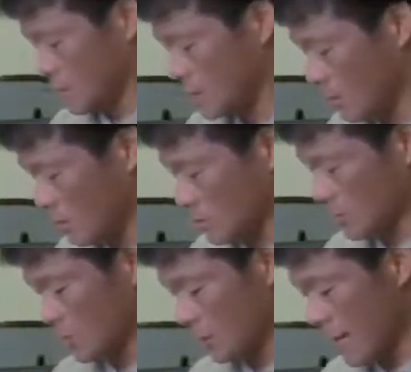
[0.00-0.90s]
so
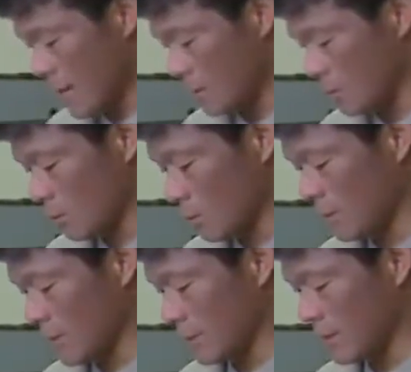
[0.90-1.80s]
now what
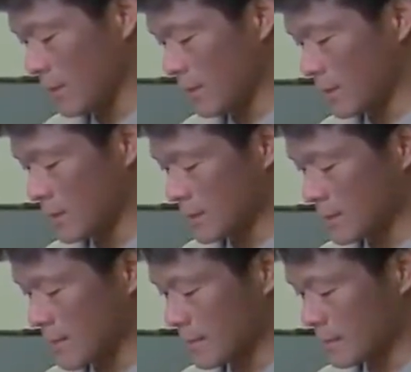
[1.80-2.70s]
we've done here
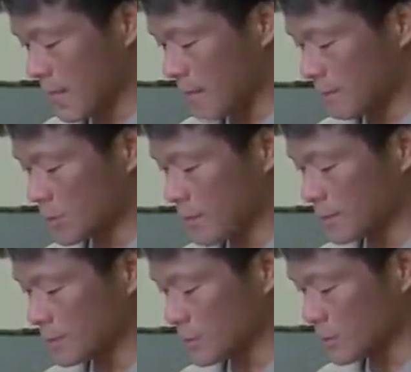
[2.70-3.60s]
is that I have a
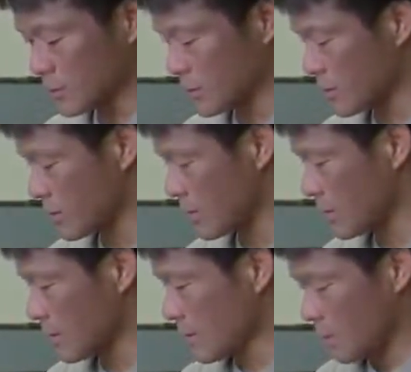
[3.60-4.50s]
transducer
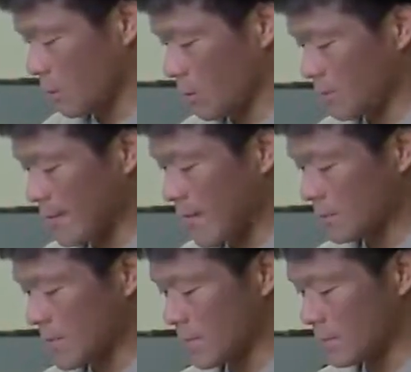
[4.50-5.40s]
where we've now
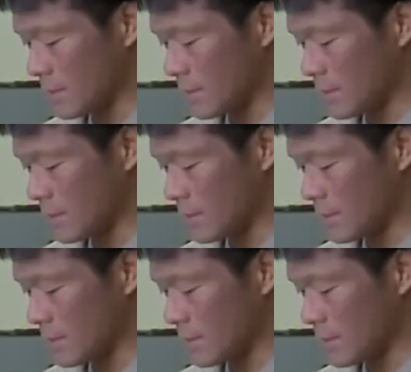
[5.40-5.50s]
taken